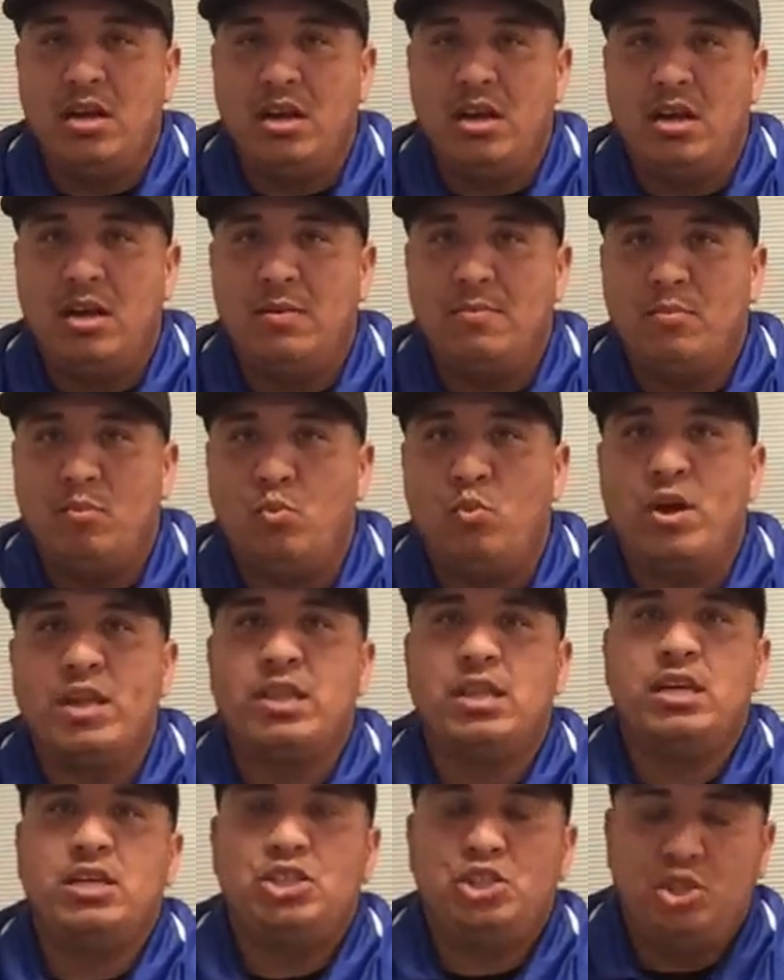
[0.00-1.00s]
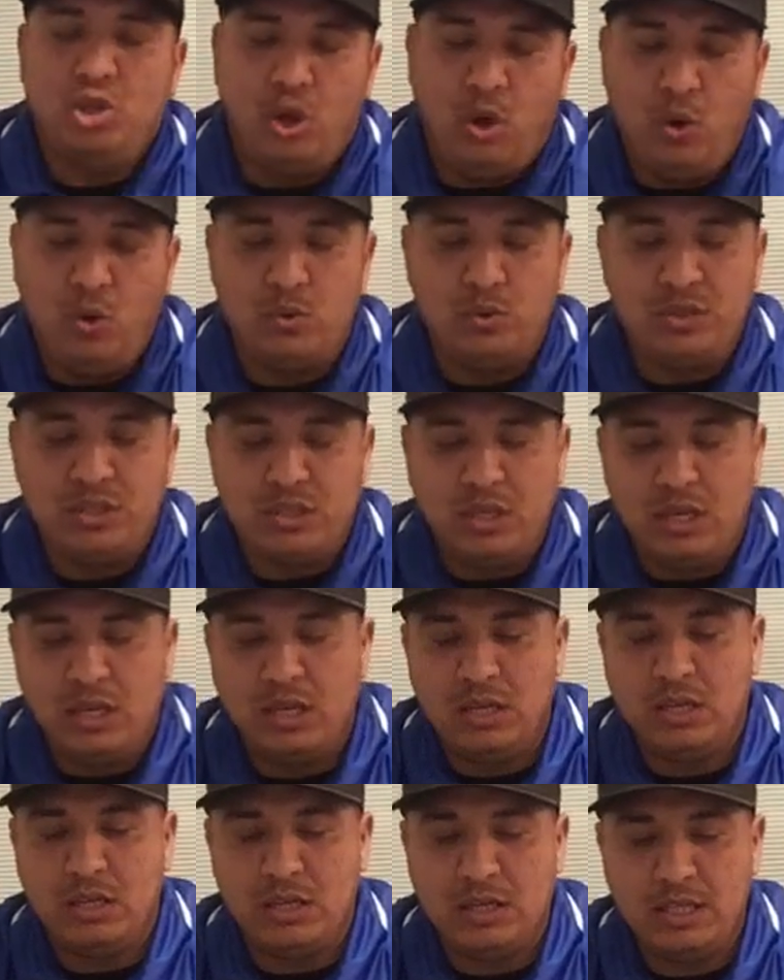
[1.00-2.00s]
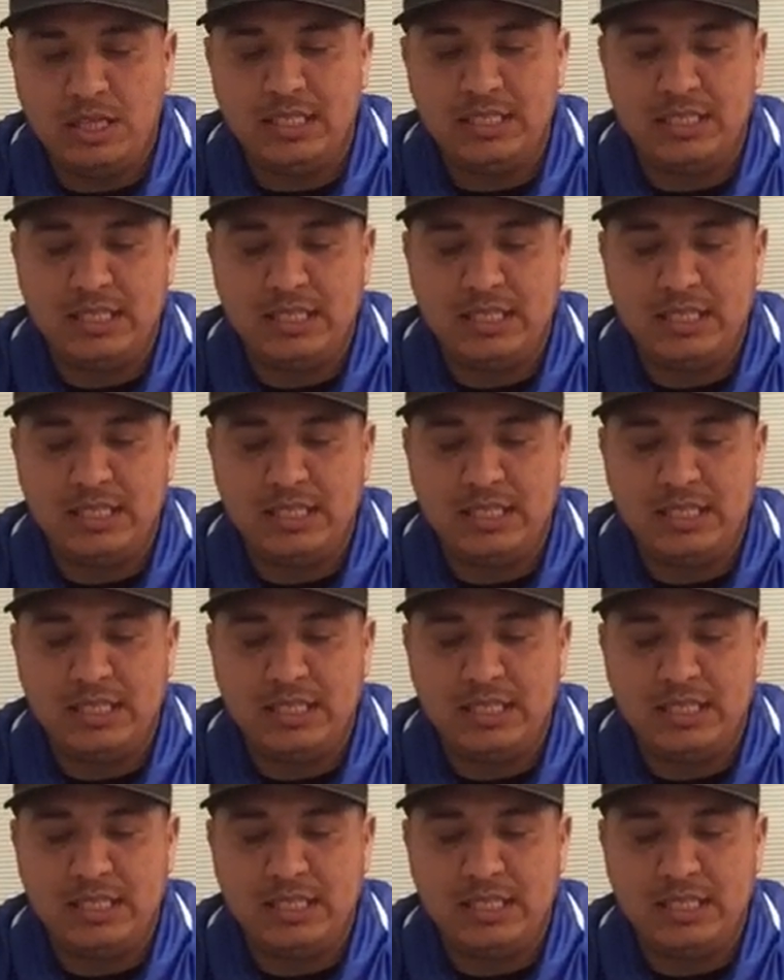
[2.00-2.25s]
What they chose, they